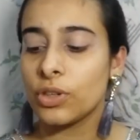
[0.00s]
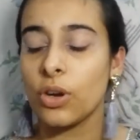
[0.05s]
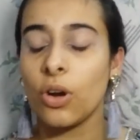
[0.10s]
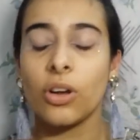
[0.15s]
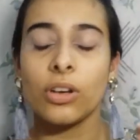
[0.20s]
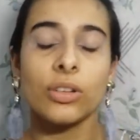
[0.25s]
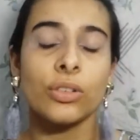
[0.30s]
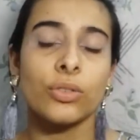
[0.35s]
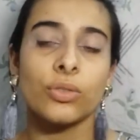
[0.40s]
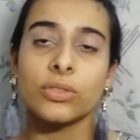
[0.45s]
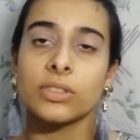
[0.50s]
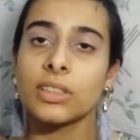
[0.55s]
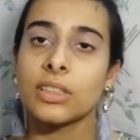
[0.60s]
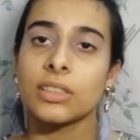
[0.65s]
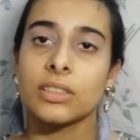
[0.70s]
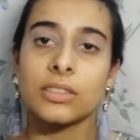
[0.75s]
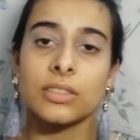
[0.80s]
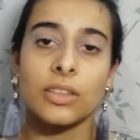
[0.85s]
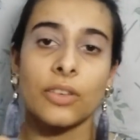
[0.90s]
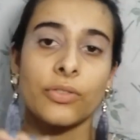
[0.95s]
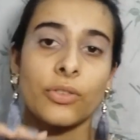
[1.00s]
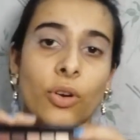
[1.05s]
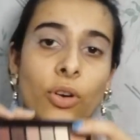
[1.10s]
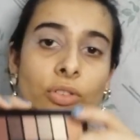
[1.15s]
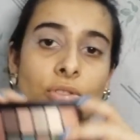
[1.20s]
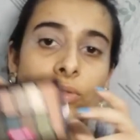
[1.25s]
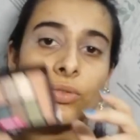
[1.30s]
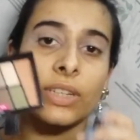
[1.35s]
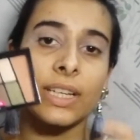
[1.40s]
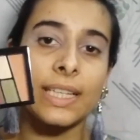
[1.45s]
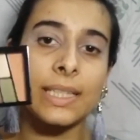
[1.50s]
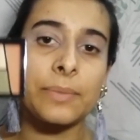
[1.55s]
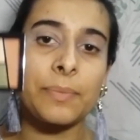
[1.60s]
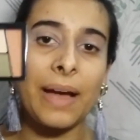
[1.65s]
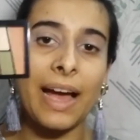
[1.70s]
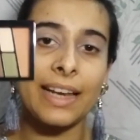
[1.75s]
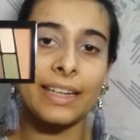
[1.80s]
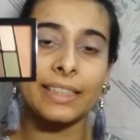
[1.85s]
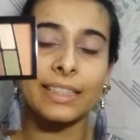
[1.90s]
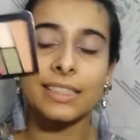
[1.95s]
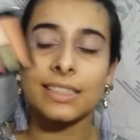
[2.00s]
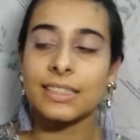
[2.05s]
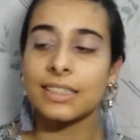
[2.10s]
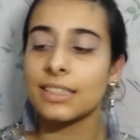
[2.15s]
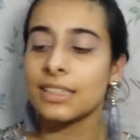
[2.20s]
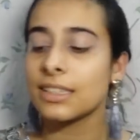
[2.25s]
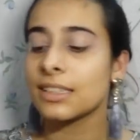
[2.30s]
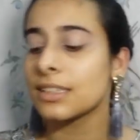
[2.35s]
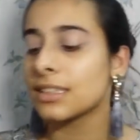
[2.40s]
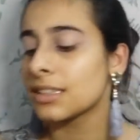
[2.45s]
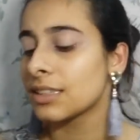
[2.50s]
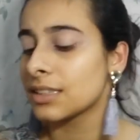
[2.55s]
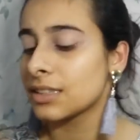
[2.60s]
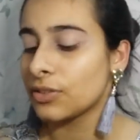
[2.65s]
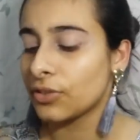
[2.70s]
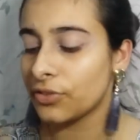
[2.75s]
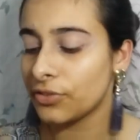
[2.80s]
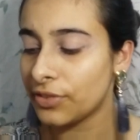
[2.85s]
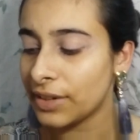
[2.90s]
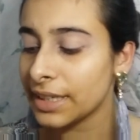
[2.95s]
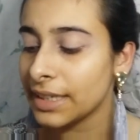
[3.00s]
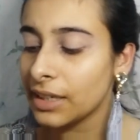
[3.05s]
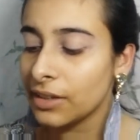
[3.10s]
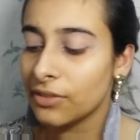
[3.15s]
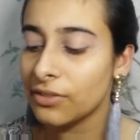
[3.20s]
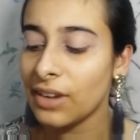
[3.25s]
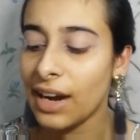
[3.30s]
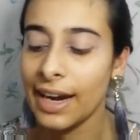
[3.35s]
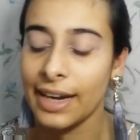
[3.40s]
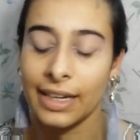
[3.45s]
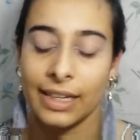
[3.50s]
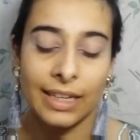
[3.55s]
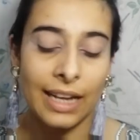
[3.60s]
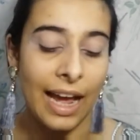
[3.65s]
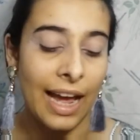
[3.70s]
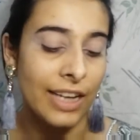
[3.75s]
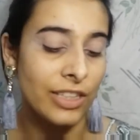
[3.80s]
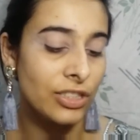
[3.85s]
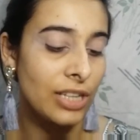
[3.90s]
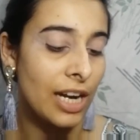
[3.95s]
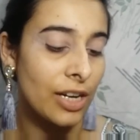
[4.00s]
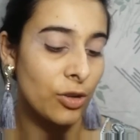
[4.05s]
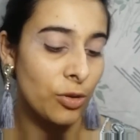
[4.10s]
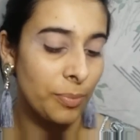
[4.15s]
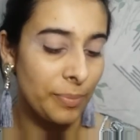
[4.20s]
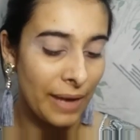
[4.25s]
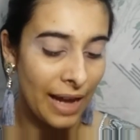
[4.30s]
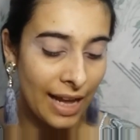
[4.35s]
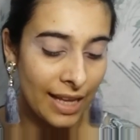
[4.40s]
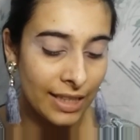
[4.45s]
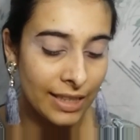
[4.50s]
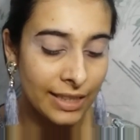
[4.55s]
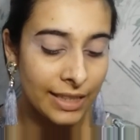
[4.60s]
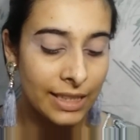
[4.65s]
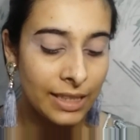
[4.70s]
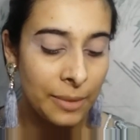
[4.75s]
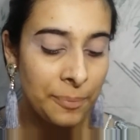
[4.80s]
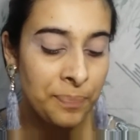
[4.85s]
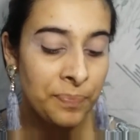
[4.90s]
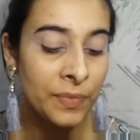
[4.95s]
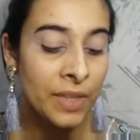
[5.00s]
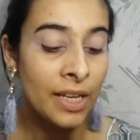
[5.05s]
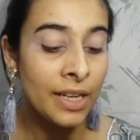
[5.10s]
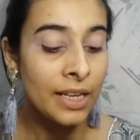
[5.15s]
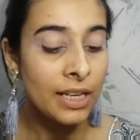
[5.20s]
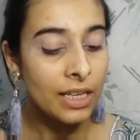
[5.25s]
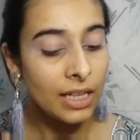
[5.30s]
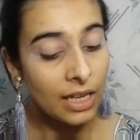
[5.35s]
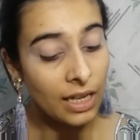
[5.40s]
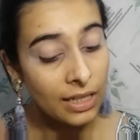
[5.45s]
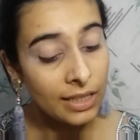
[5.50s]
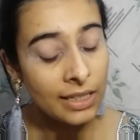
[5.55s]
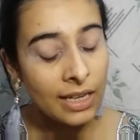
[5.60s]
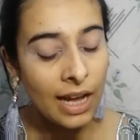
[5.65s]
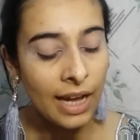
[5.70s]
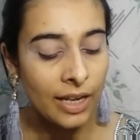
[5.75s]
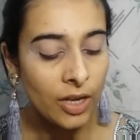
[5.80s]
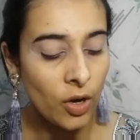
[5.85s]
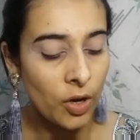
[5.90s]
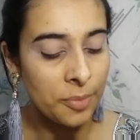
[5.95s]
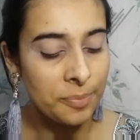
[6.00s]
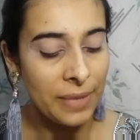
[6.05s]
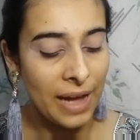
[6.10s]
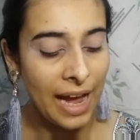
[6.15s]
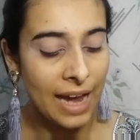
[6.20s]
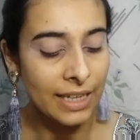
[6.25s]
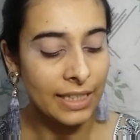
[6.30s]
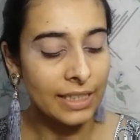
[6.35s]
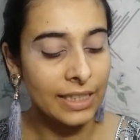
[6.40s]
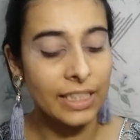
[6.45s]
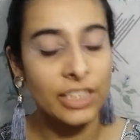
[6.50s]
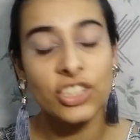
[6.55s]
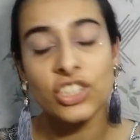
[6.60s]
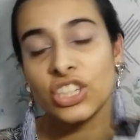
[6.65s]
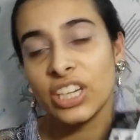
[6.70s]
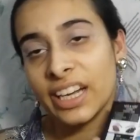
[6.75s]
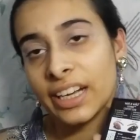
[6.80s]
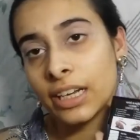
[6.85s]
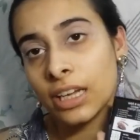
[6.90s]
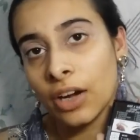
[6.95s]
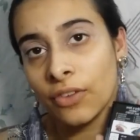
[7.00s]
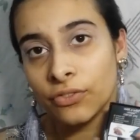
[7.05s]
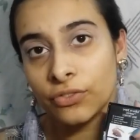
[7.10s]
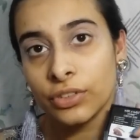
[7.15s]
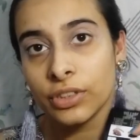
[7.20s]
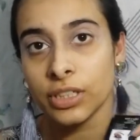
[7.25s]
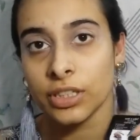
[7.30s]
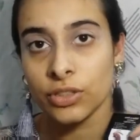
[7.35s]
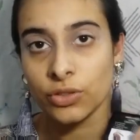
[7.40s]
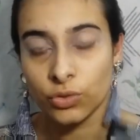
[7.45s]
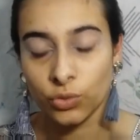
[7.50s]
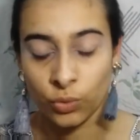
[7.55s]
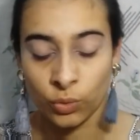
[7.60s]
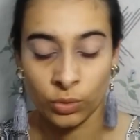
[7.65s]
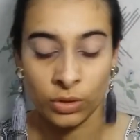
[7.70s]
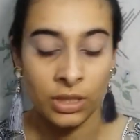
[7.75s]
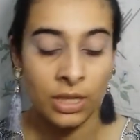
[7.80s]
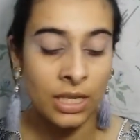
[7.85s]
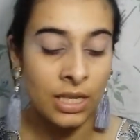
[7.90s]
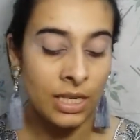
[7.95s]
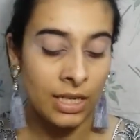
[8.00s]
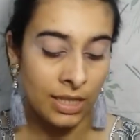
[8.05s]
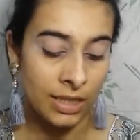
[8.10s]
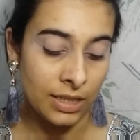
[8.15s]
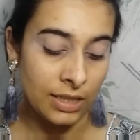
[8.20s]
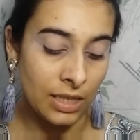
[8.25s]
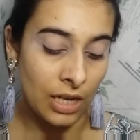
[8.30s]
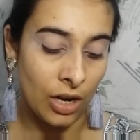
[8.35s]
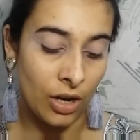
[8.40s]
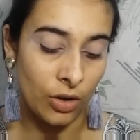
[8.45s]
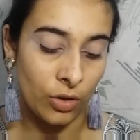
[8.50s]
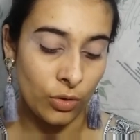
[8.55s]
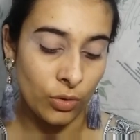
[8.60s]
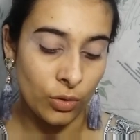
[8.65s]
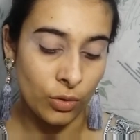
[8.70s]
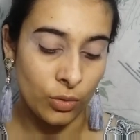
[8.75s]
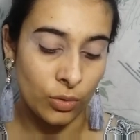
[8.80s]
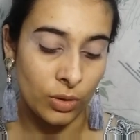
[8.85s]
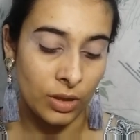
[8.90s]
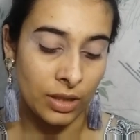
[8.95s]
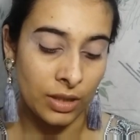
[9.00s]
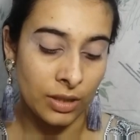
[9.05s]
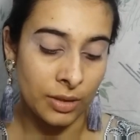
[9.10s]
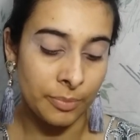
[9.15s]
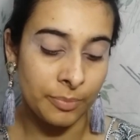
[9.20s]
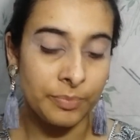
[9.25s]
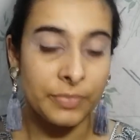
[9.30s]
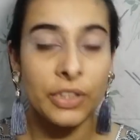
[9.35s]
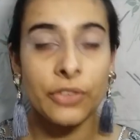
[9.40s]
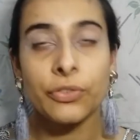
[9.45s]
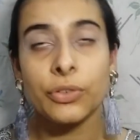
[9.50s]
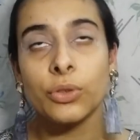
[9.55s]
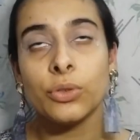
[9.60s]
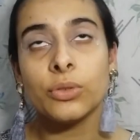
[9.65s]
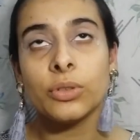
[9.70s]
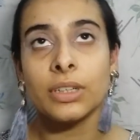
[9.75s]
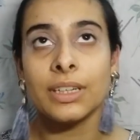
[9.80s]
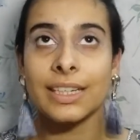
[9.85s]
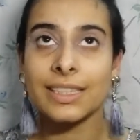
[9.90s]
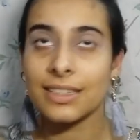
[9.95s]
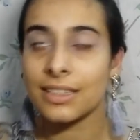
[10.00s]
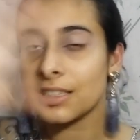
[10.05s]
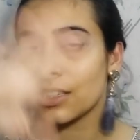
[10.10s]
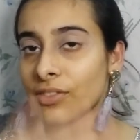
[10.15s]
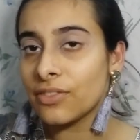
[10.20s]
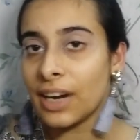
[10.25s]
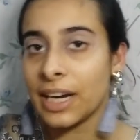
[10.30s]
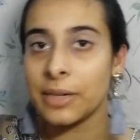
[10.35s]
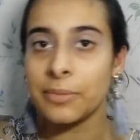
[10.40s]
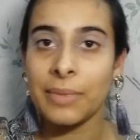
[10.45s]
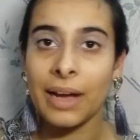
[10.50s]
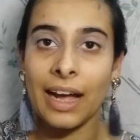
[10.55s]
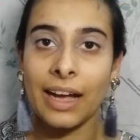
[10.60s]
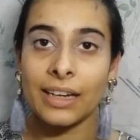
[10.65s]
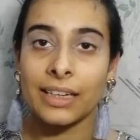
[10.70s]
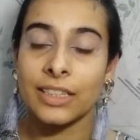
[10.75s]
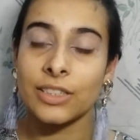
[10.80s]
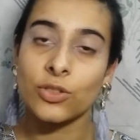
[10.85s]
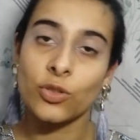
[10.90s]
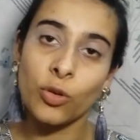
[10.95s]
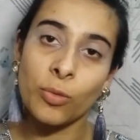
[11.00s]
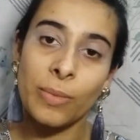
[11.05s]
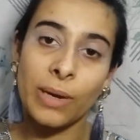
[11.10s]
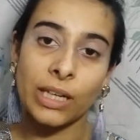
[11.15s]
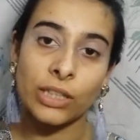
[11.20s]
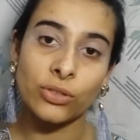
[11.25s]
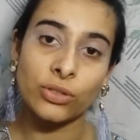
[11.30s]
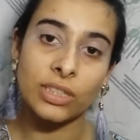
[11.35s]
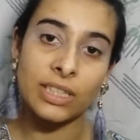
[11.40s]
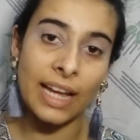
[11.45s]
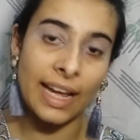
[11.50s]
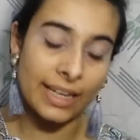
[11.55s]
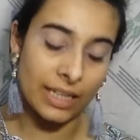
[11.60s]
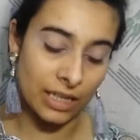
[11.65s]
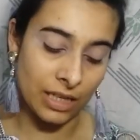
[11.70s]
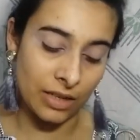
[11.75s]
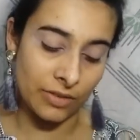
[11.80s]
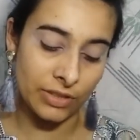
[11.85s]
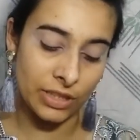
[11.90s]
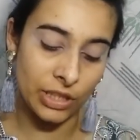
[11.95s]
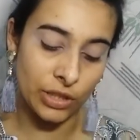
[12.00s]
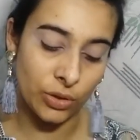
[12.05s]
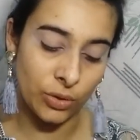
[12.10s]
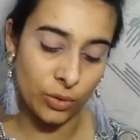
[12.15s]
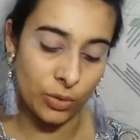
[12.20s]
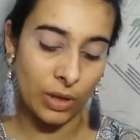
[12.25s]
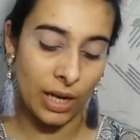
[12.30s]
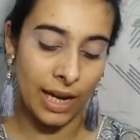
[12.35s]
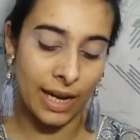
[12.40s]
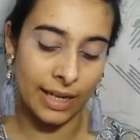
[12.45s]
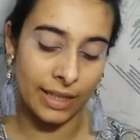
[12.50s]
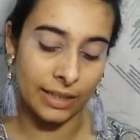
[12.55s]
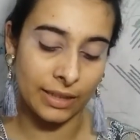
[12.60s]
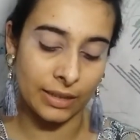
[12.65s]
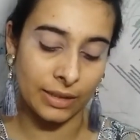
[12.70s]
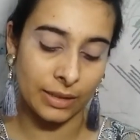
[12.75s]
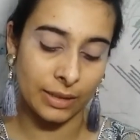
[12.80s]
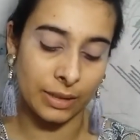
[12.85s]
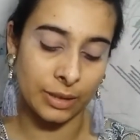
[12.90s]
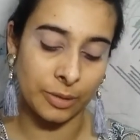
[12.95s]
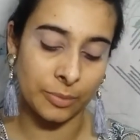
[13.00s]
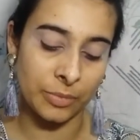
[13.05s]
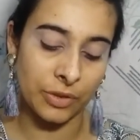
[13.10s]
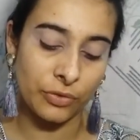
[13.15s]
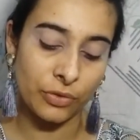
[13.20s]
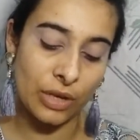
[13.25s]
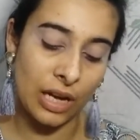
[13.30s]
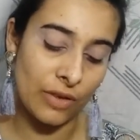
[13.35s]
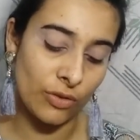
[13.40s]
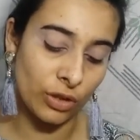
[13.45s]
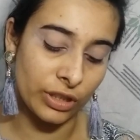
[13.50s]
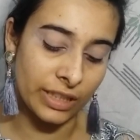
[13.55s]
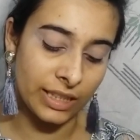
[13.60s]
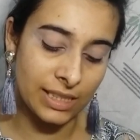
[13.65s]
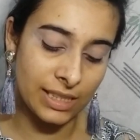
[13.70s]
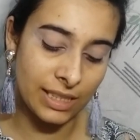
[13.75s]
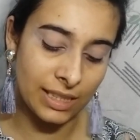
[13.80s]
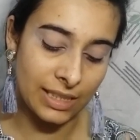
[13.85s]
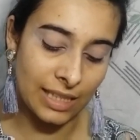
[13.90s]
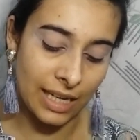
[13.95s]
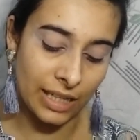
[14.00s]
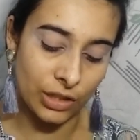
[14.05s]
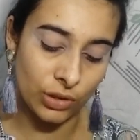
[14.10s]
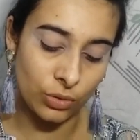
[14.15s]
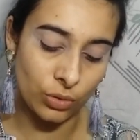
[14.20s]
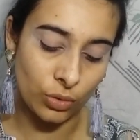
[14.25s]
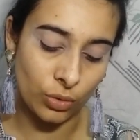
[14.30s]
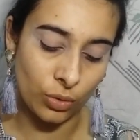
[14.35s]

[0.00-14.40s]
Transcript: we all know this, of course. Today's palette is this. This is the Wet n Wild eyeshadow palette, color icon palette in shade Comfort Zone. Now, if you, let's just rewind back, let's go back to the Nykaa video, and if you have already seen that,